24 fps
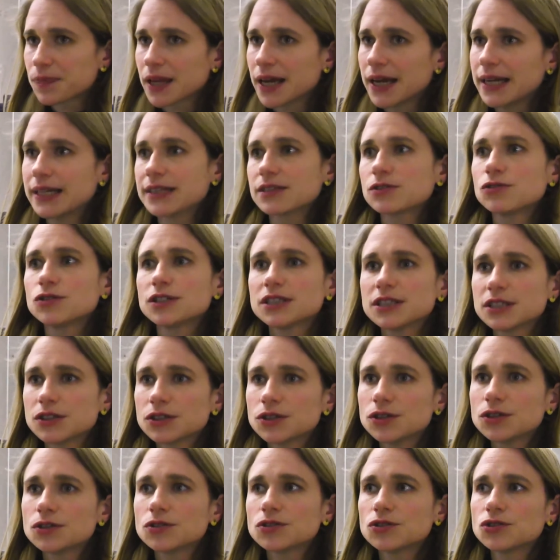and it's
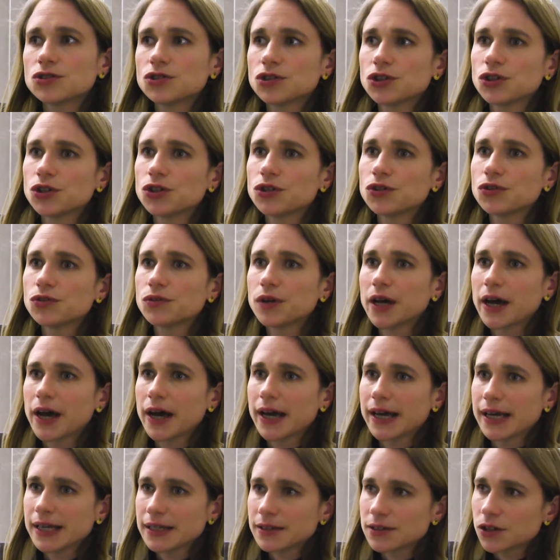critical to
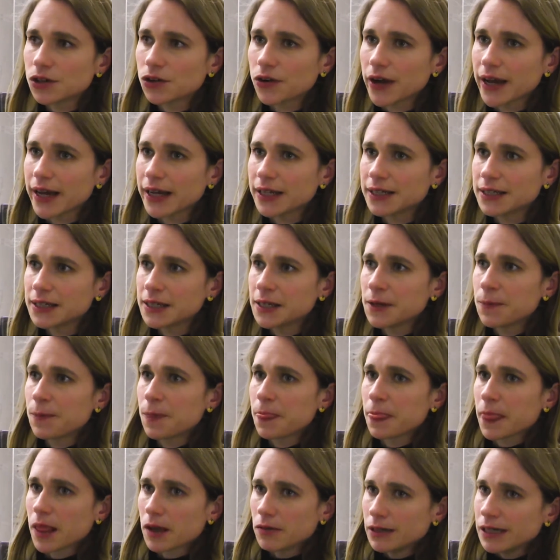integrate
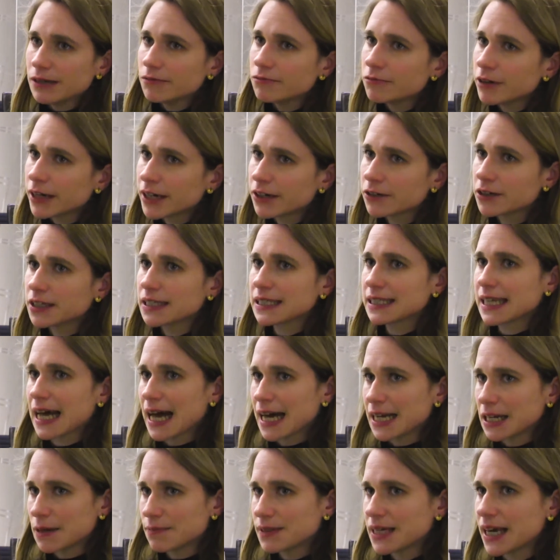really rigorous
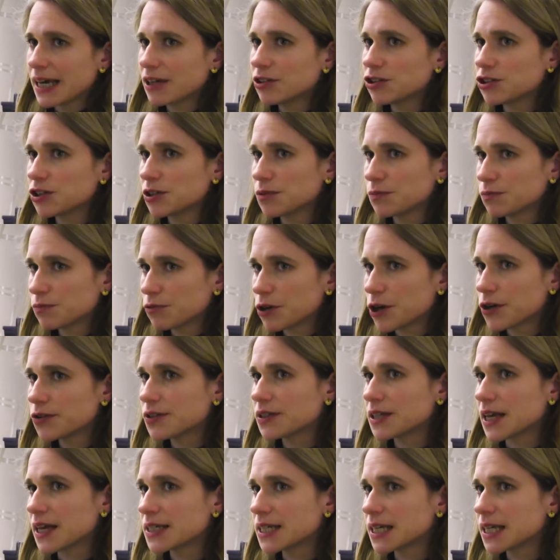adaptation
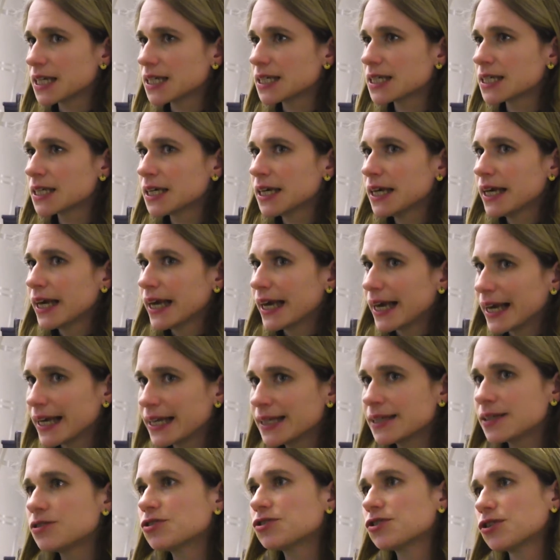processes
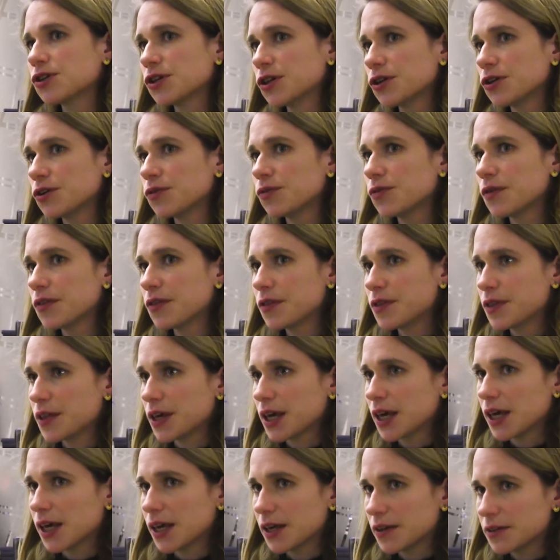into
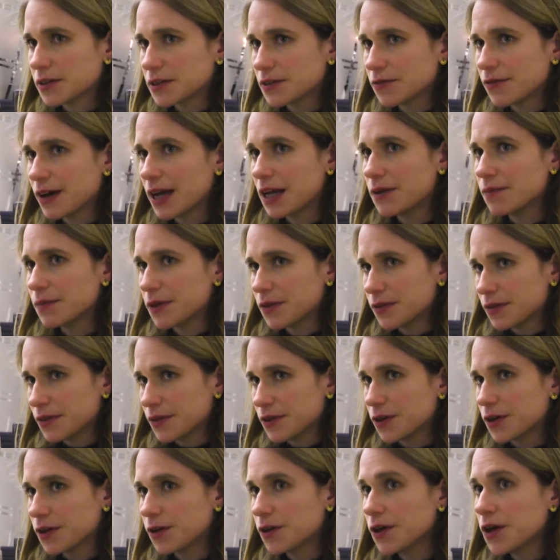the development
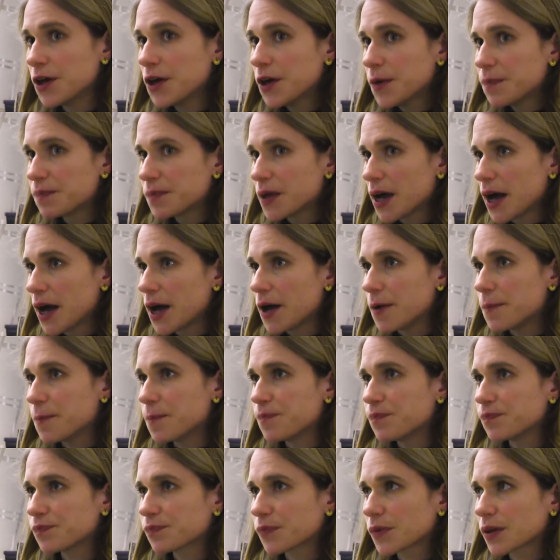
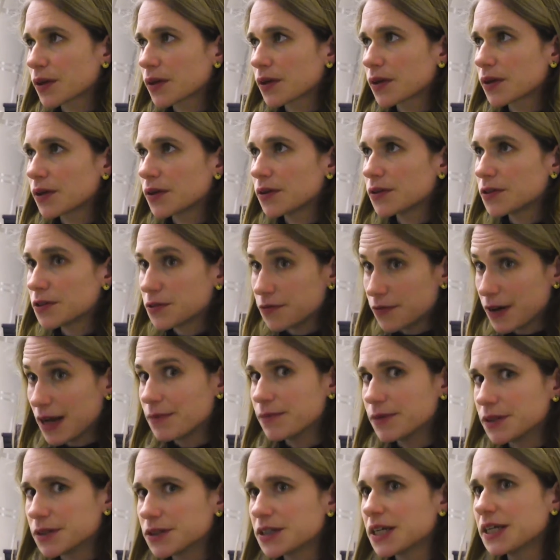
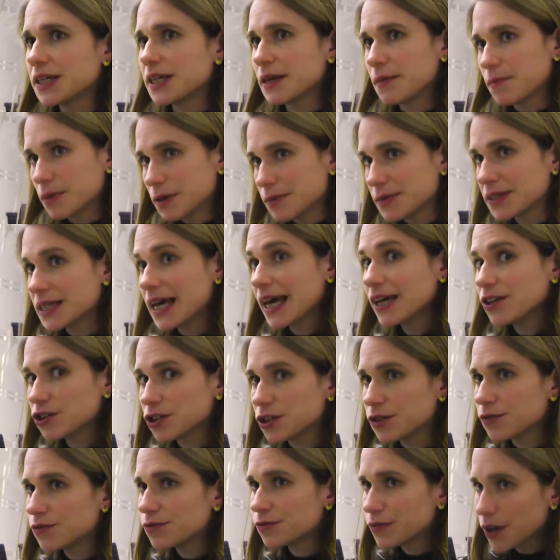and
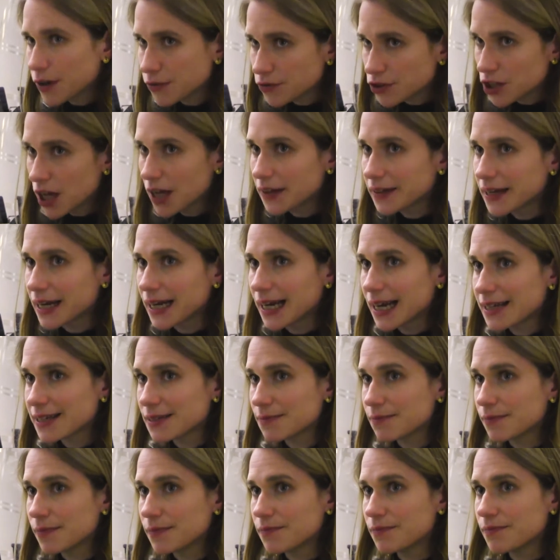implementation of child and
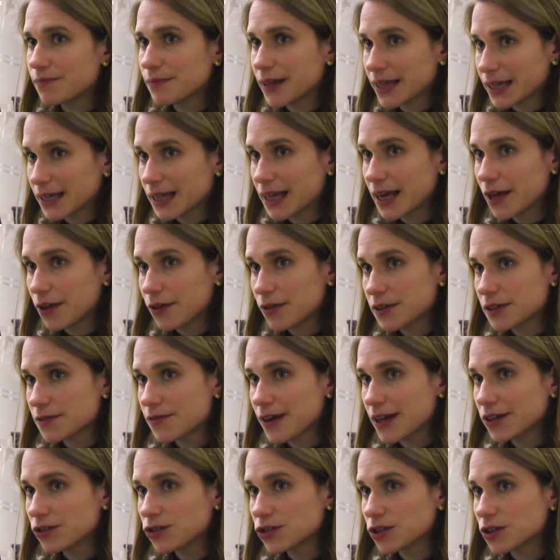adolescent mental health
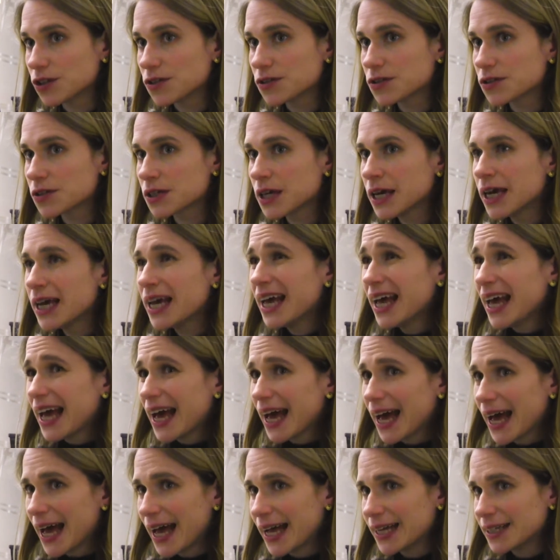interventions.
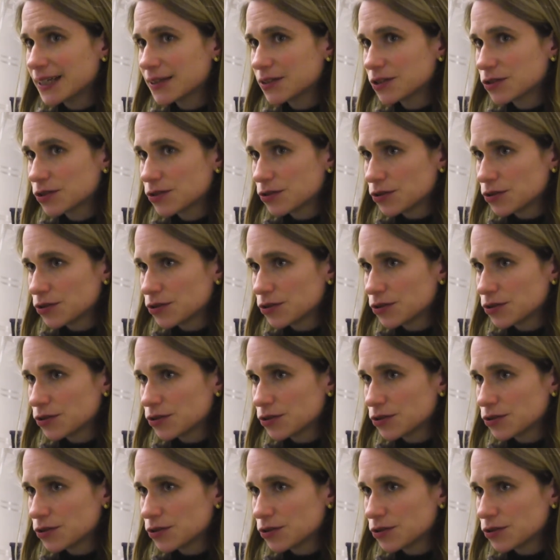And